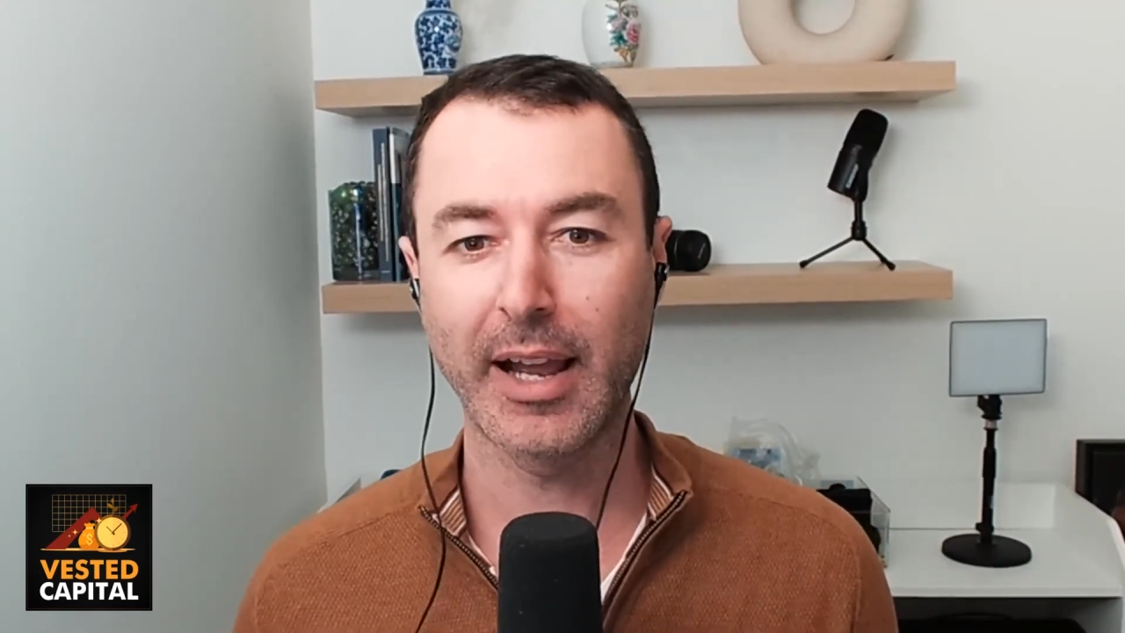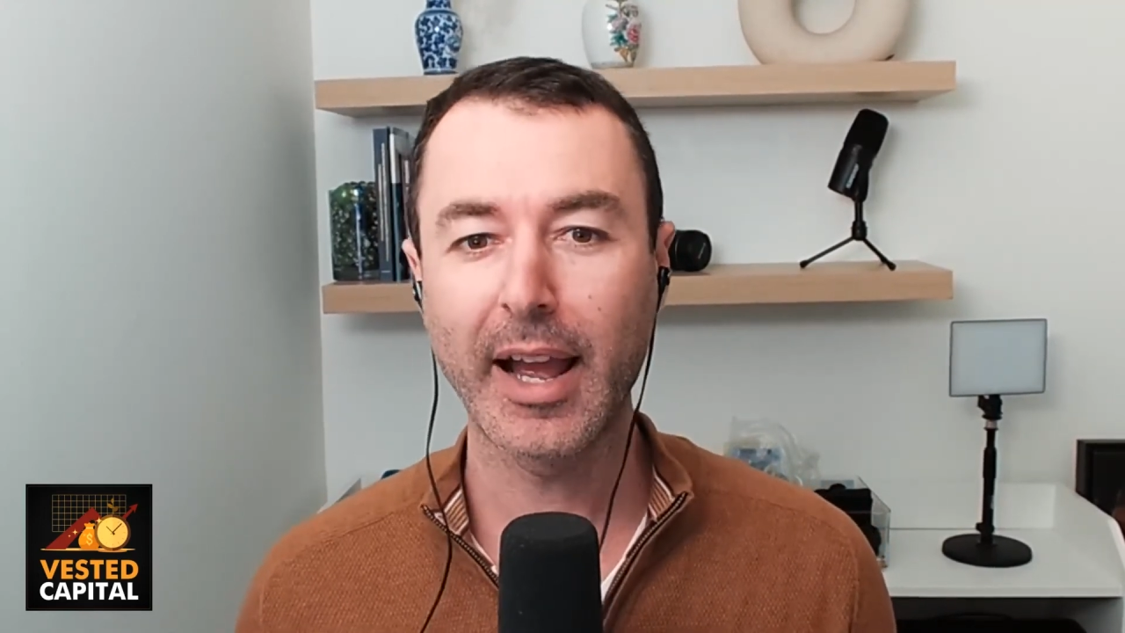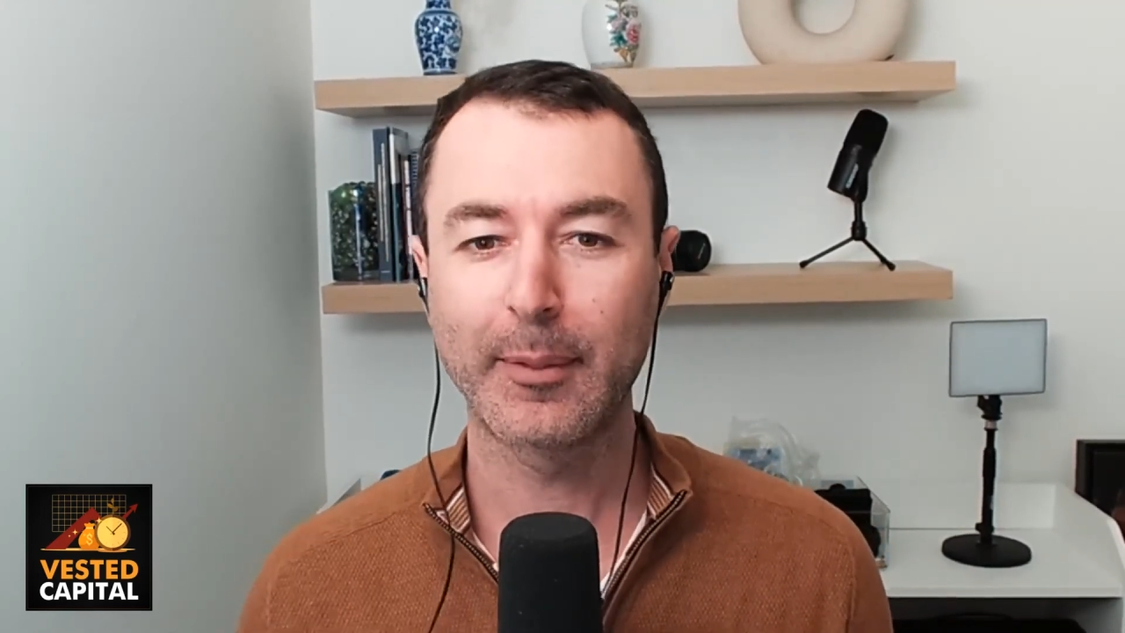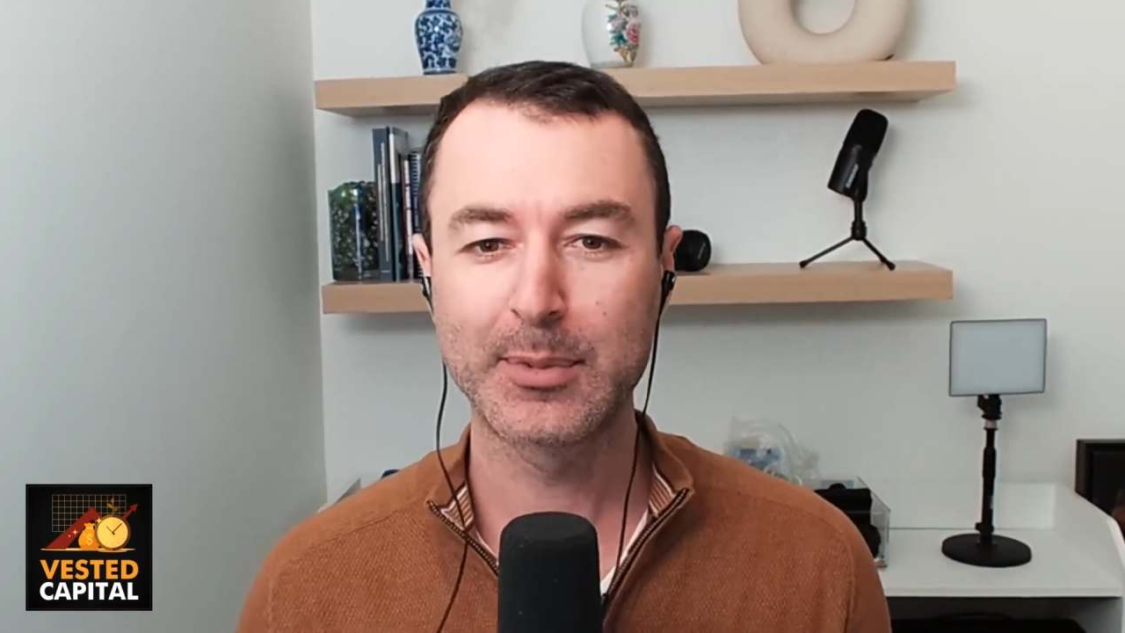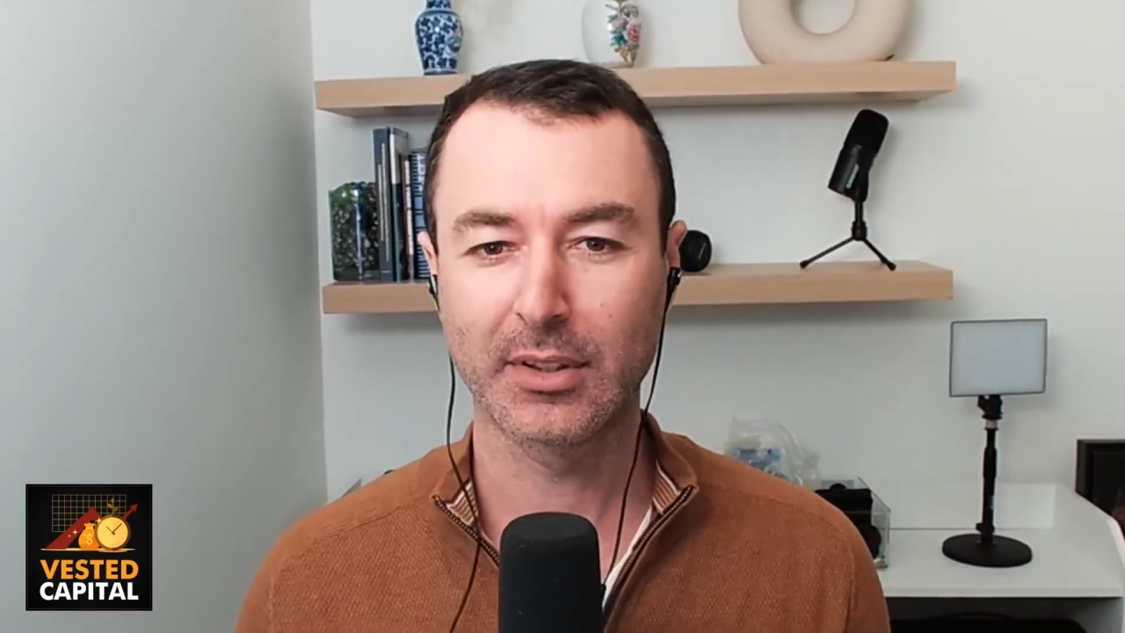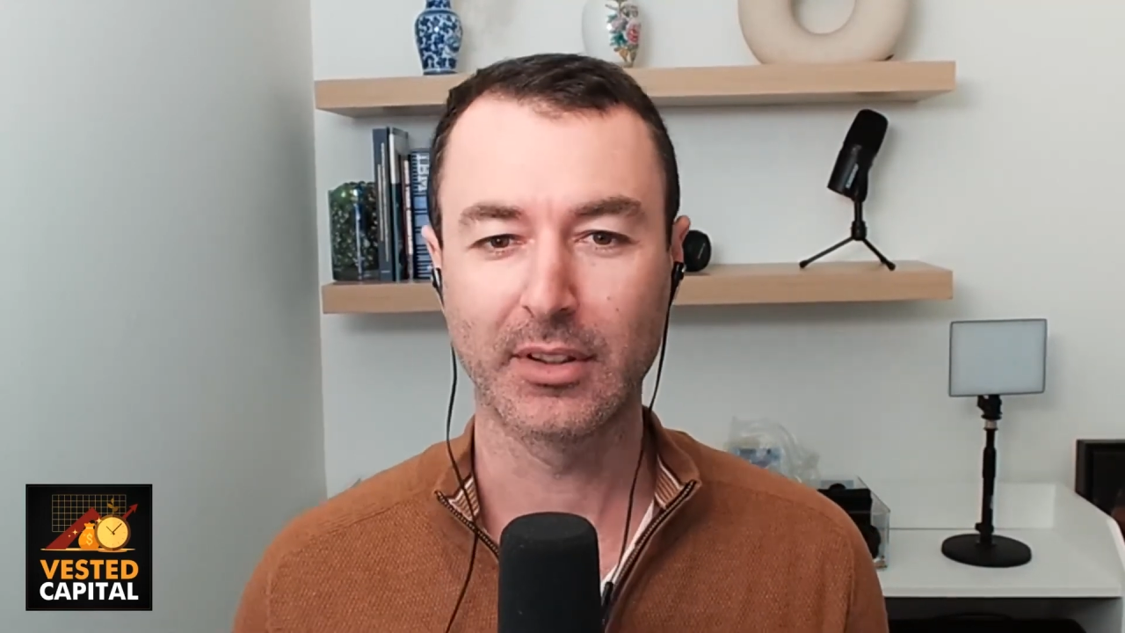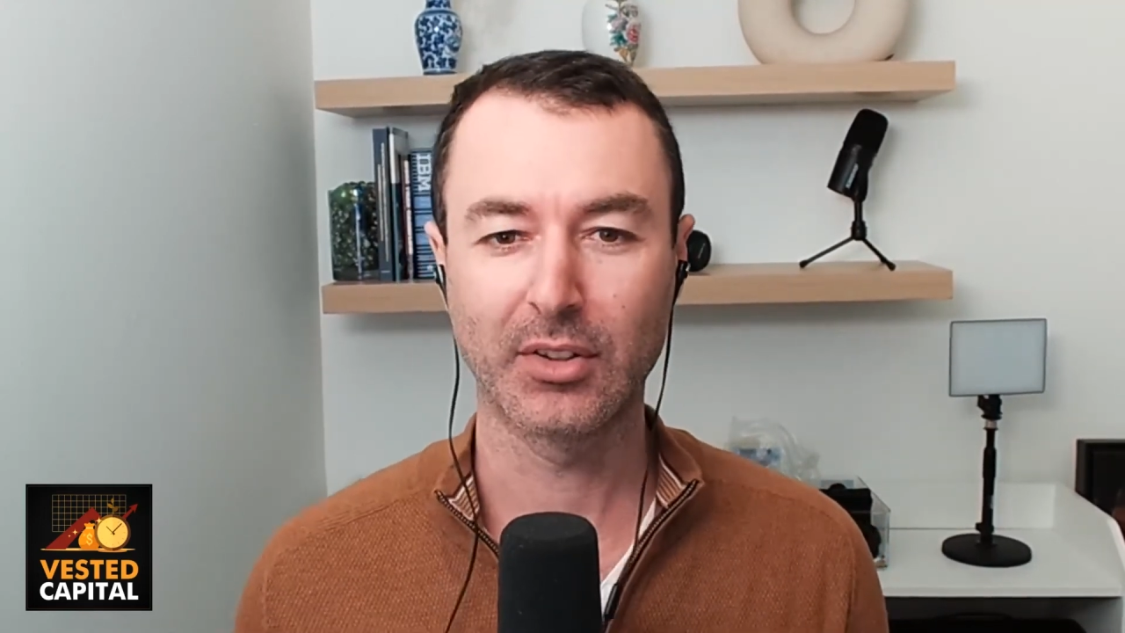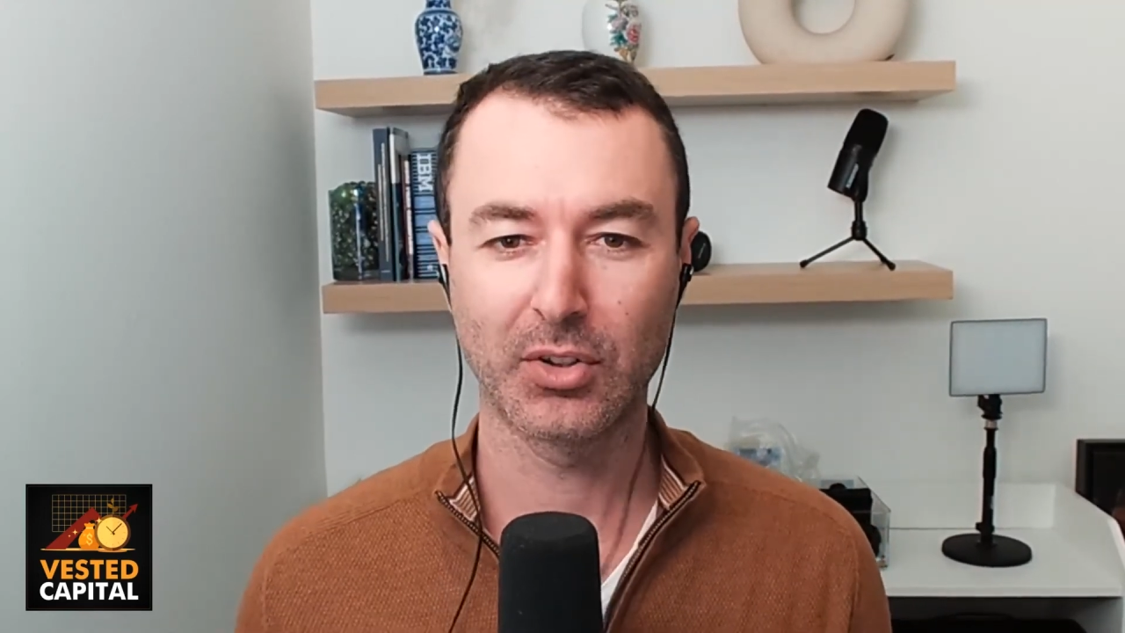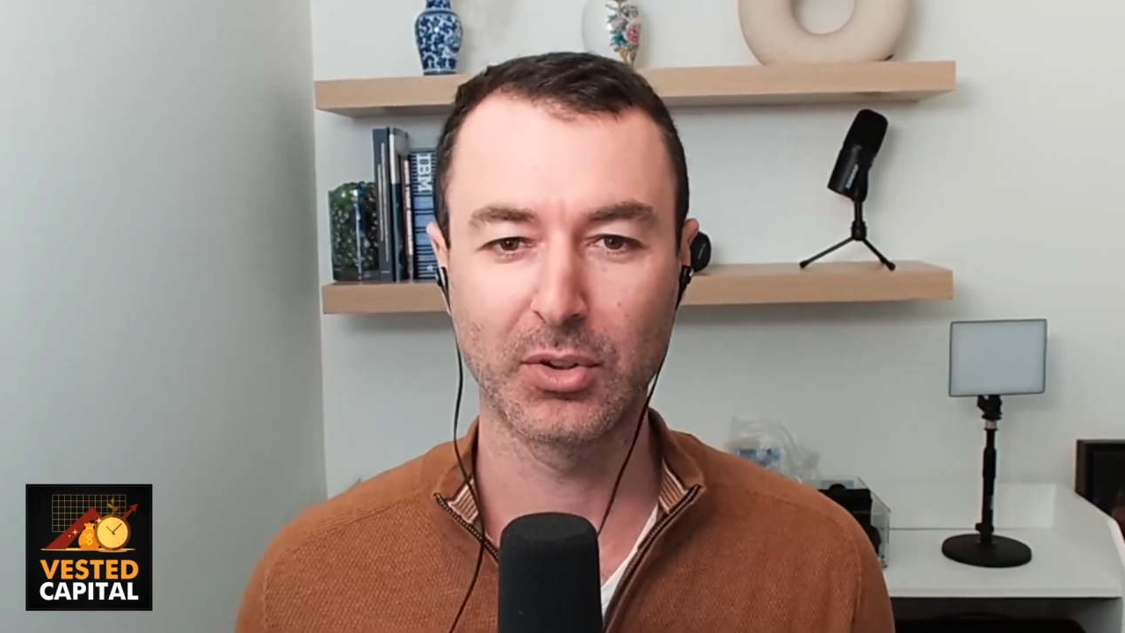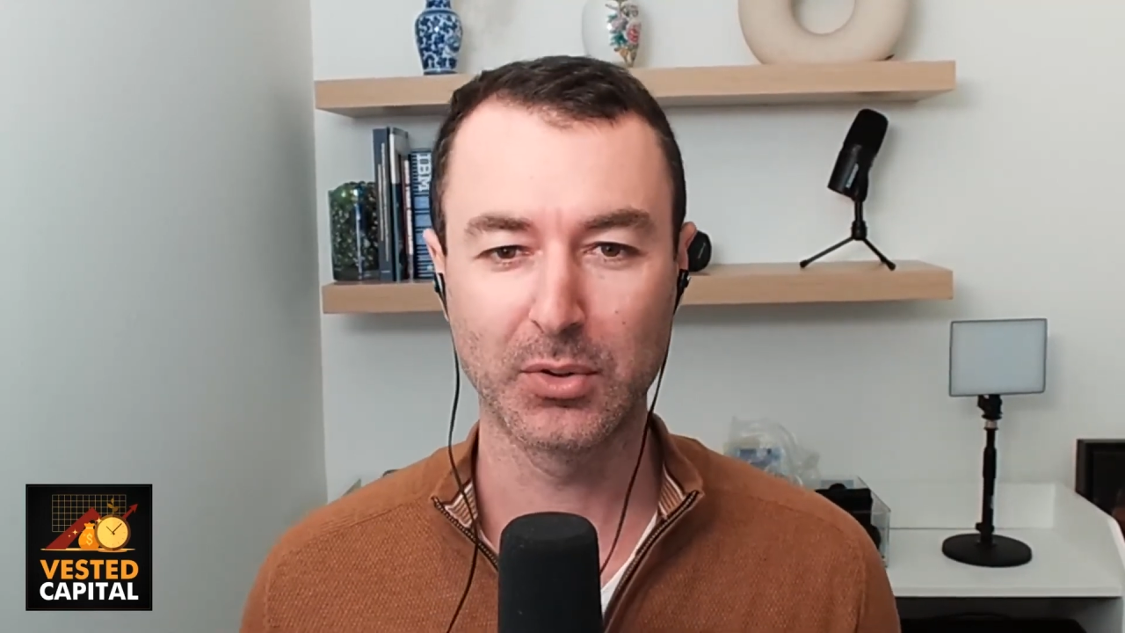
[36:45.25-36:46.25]
absolutely
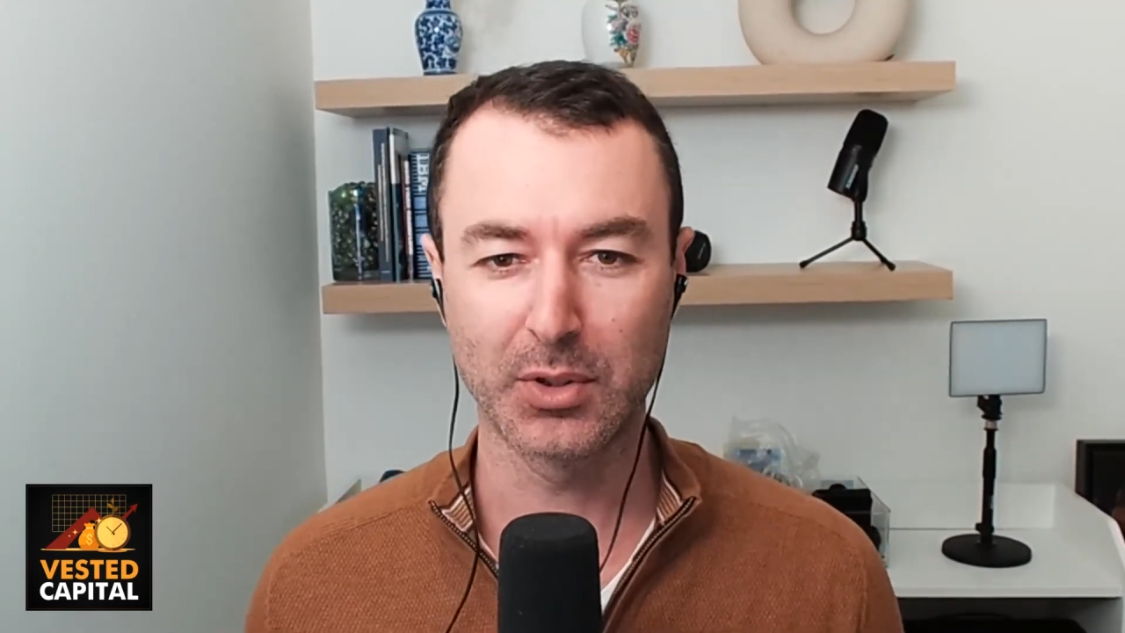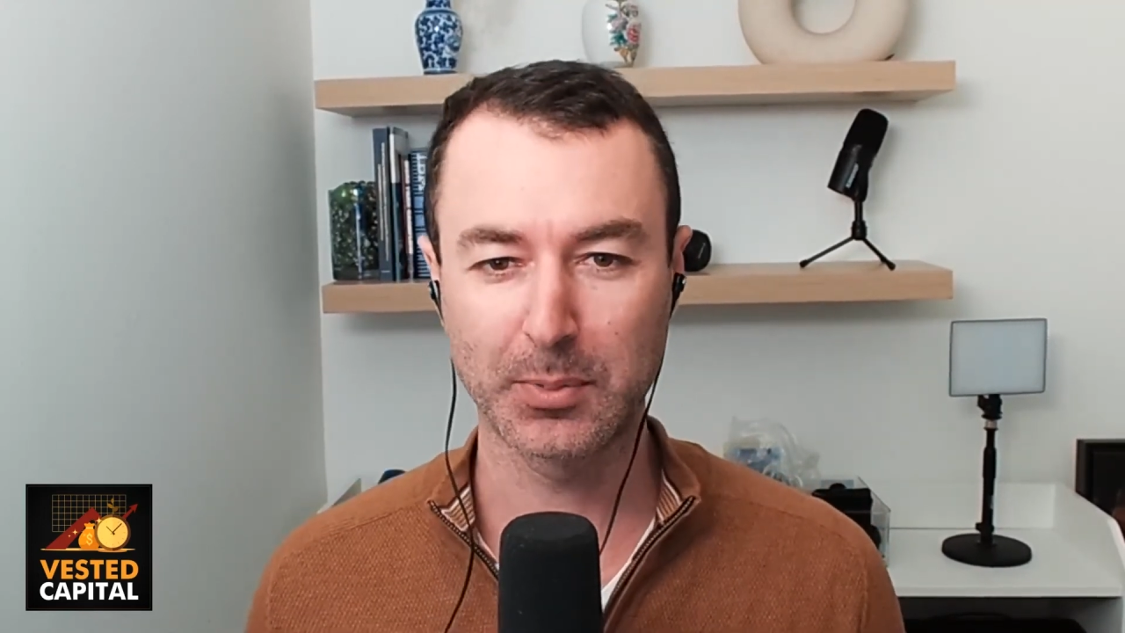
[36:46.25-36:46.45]
huge